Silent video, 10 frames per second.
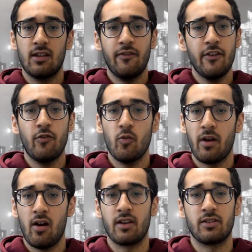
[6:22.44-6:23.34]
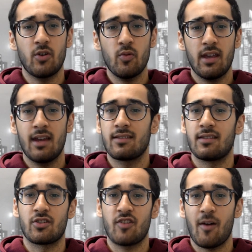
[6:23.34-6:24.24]
if you fall behind, don't get into the
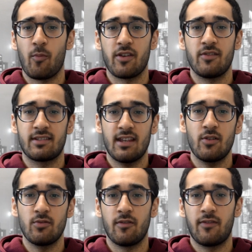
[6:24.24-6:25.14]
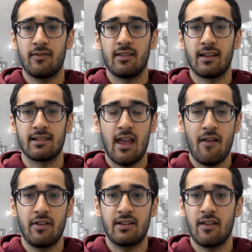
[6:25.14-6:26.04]
trap where you say you'll do 50 things
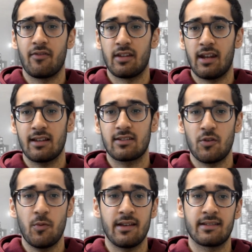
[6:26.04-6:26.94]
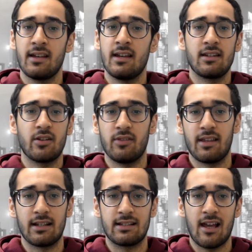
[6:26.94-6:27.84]
every day for the next 2 weeks till the
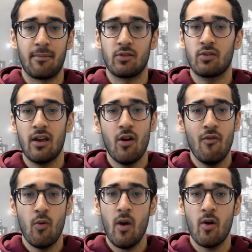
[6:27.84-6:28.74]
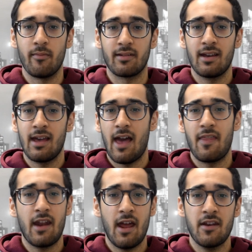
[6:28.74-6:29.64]
exam. You'll get overwhelmed and
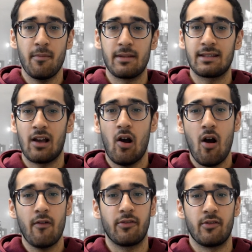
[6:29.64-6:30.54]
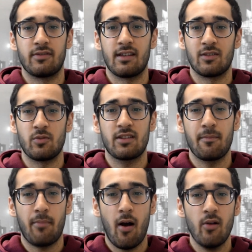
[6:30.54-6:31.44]
then end up missing half of those things, which
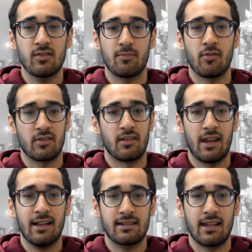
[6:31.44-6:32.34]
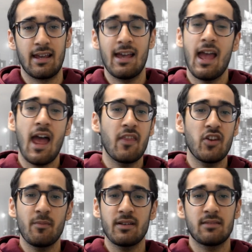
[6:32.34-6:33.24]
then piles up onto the next day, and then
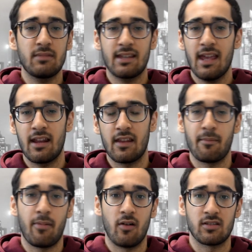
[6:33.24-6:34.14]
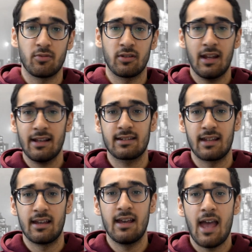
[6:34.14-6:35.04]
you miss them again and then it piles up on the next
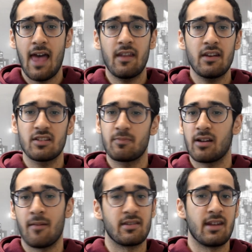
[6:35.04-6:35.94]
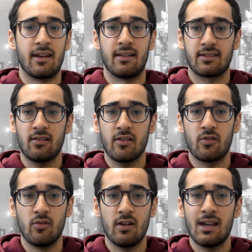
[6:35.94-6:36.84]
day, and then it just becomes an endless
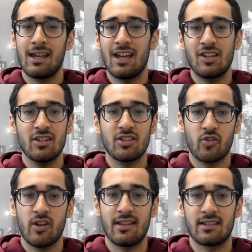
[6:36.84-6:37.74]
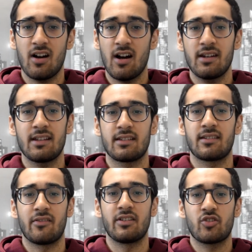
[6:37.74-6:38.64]
cycle. It just creates
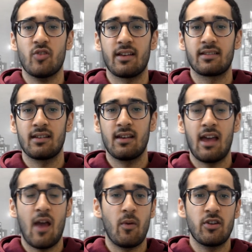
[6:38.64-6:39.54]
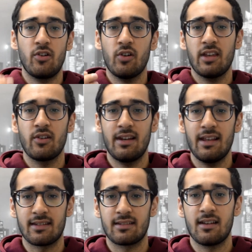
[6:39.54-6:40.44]
unnecessary stress, and when you look at your
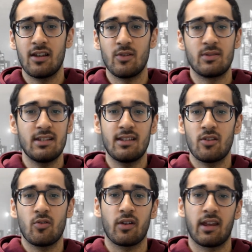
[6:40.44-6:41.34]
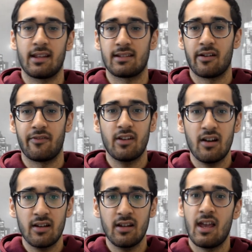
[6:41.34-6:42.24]
list, you see that you're not getting stuff
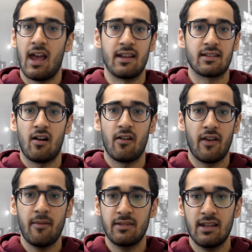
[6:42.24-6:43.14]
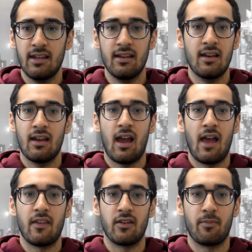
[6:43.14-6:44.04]
done and it's half empty,
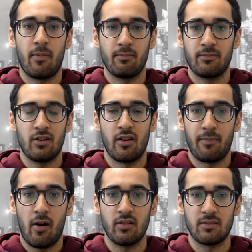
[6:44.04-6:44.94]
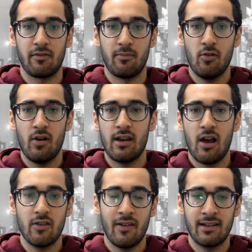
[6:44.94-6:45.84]
and then you know it piles up even more, and now you have